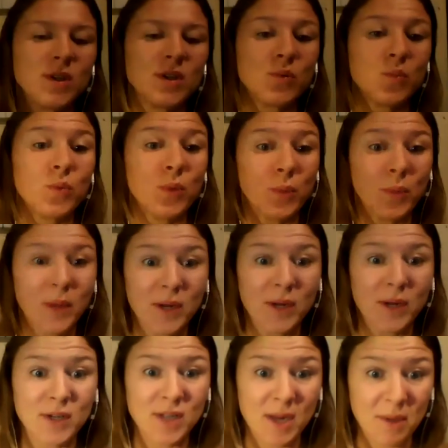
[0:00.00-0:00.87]
which when we
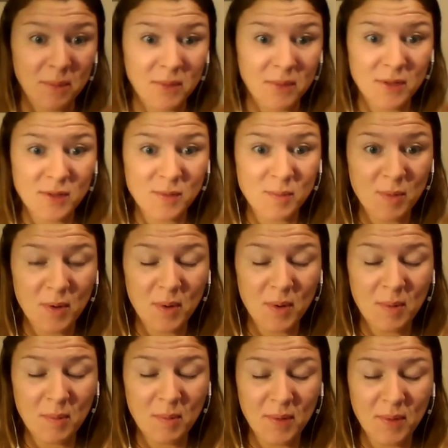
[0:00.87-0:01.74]
are done with this
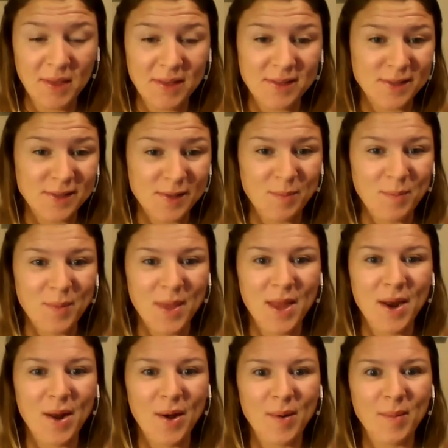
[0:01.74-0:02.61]
program, we can
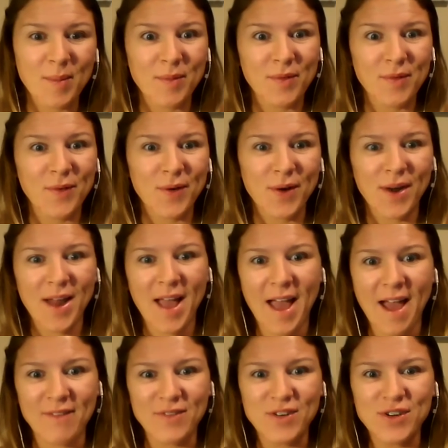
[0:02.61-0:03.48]
submit our before and
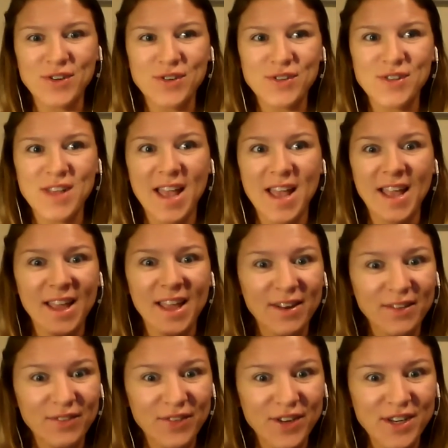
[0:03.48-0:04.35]
afters and
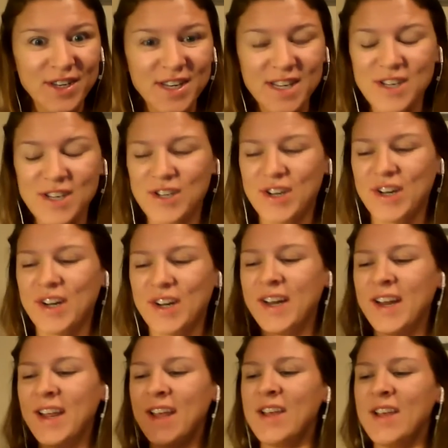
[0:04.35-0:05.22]
get a free t-shirt.
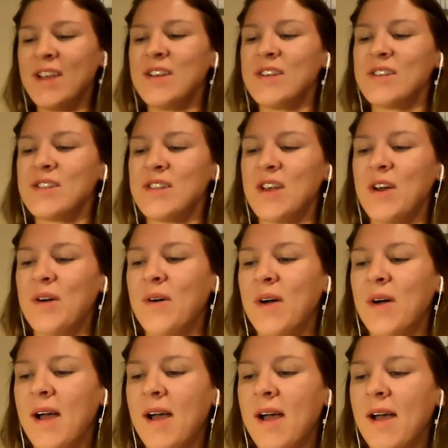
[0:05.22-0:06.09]
So